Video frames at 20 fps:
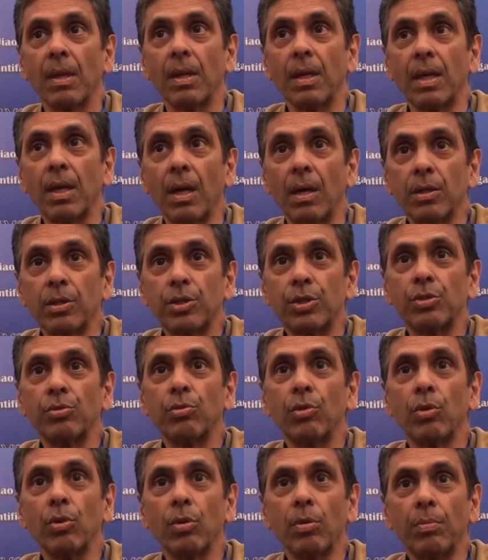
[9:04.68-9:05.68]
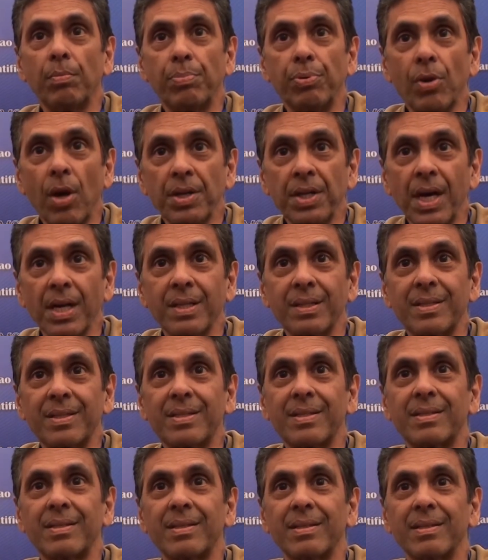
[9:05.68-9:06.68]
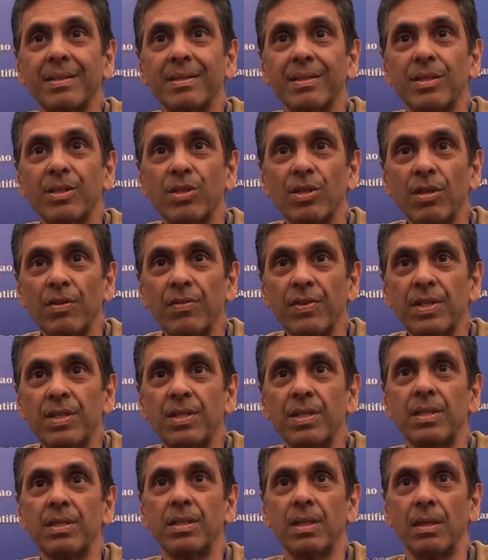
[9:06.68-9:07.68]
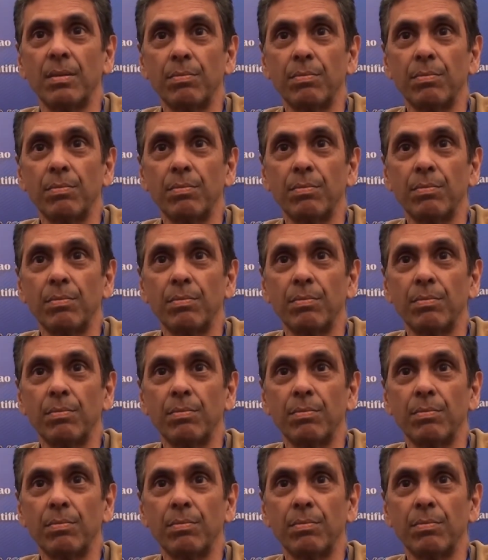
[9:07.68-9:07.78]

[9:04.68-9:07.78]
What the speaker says: cultural products, services,